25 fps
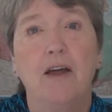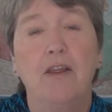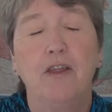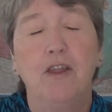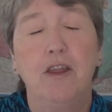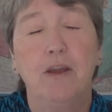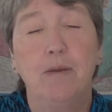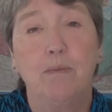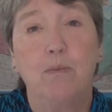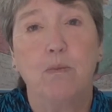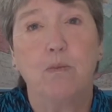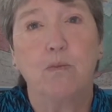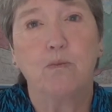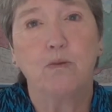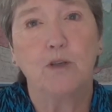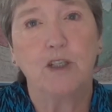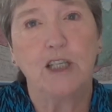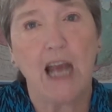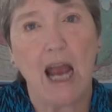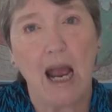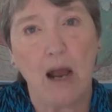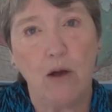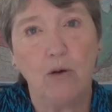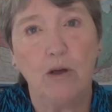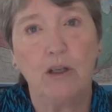the
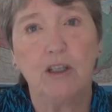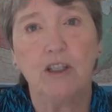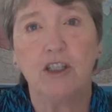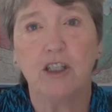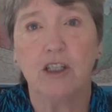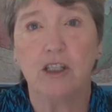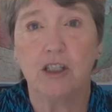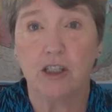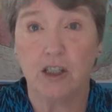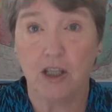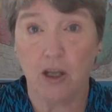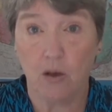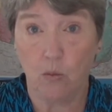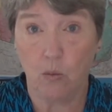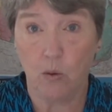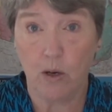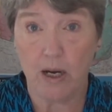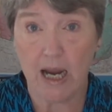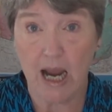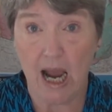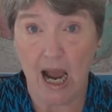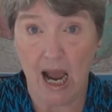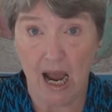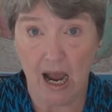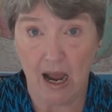challenges that
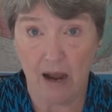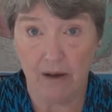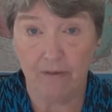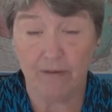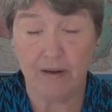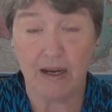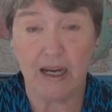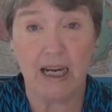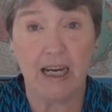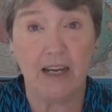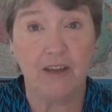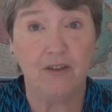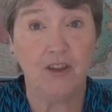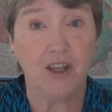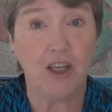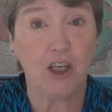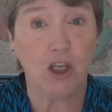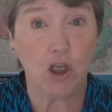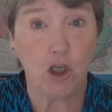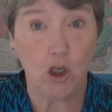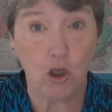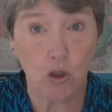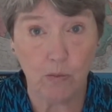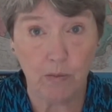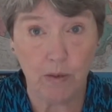we have in the
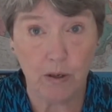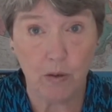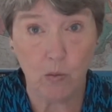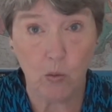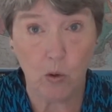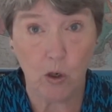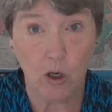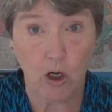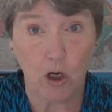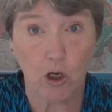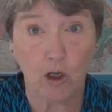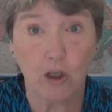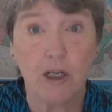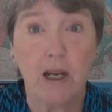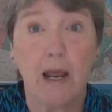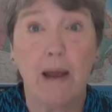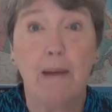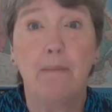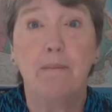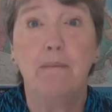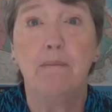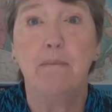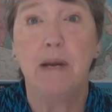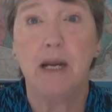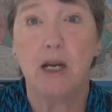human world
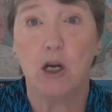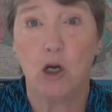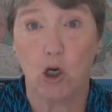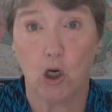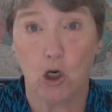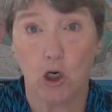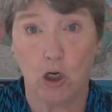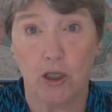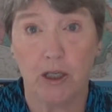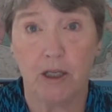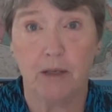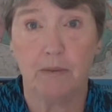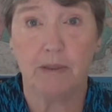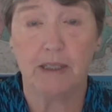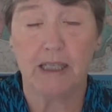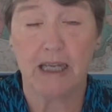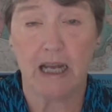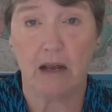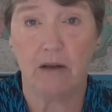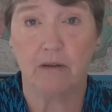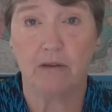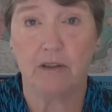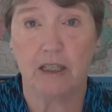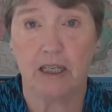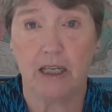mirror
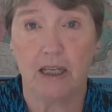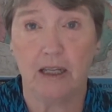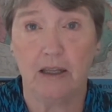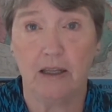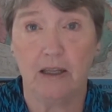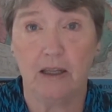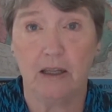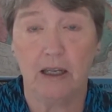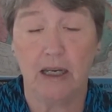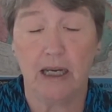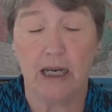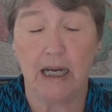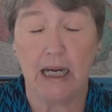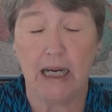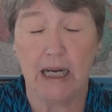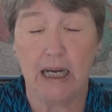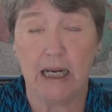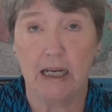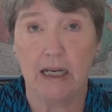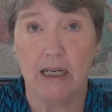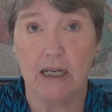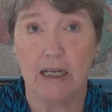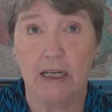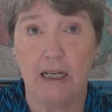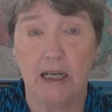themselves in
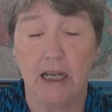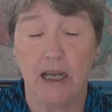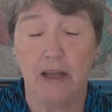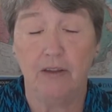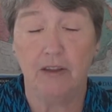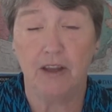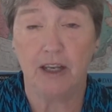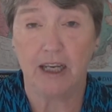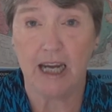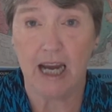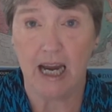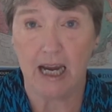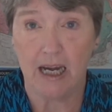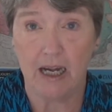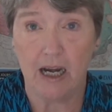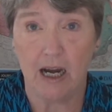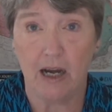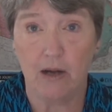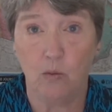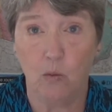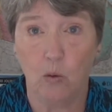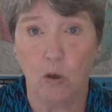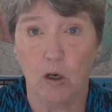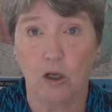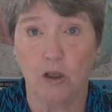the
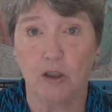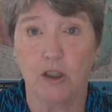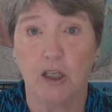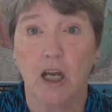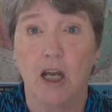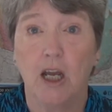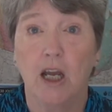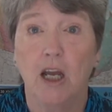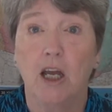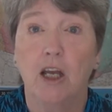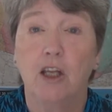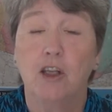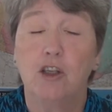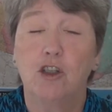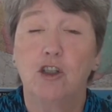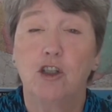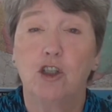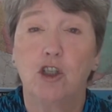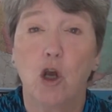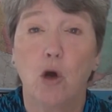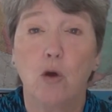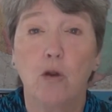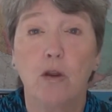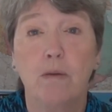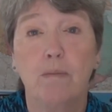canine world.
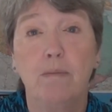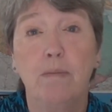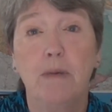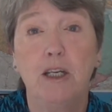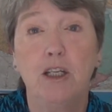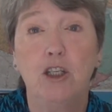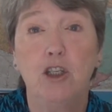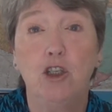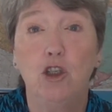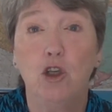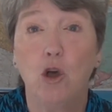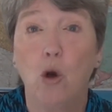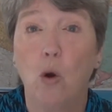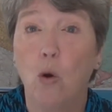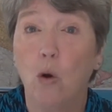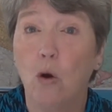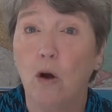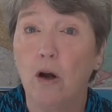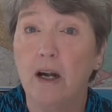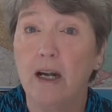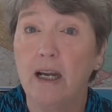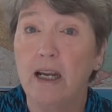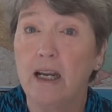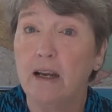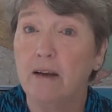So the
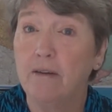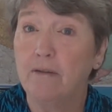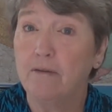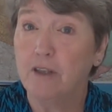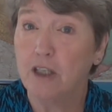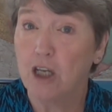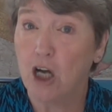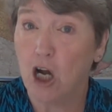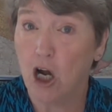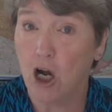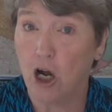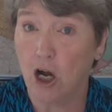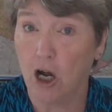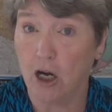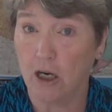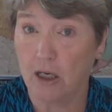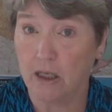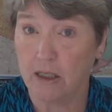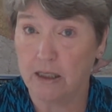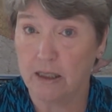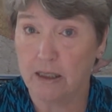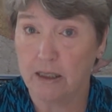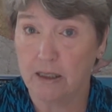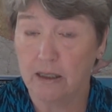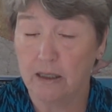majority of
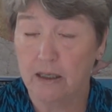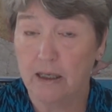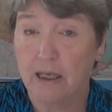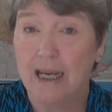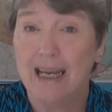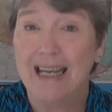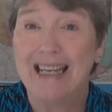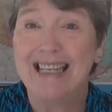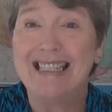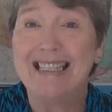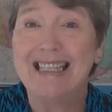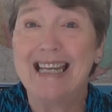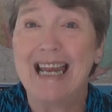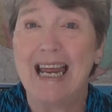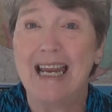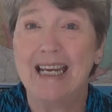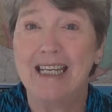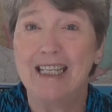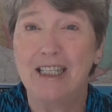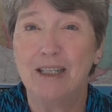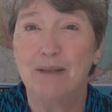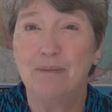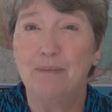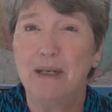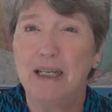dogs
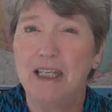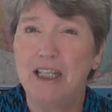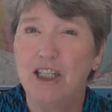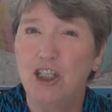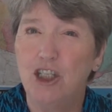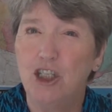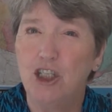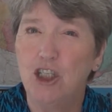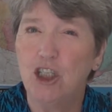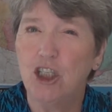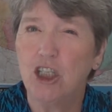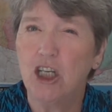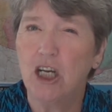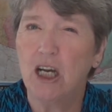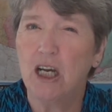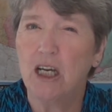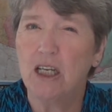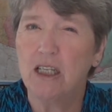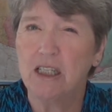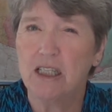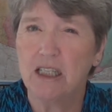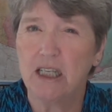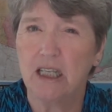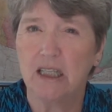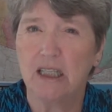tend to be
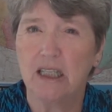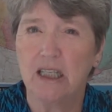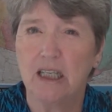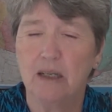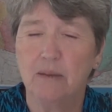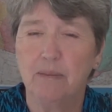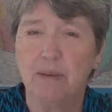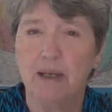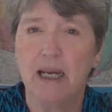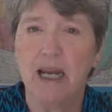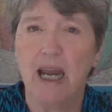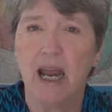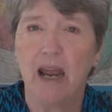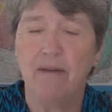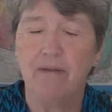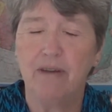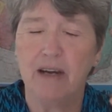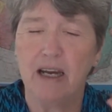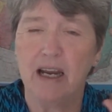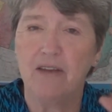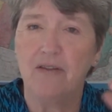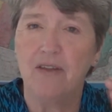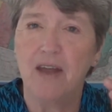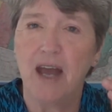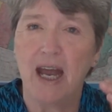just a little bit
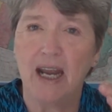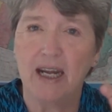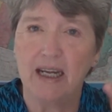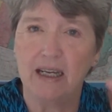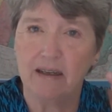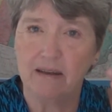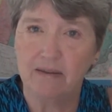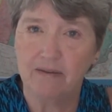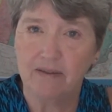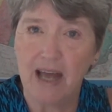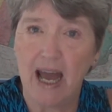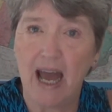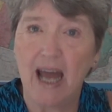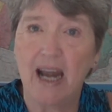heavy, and that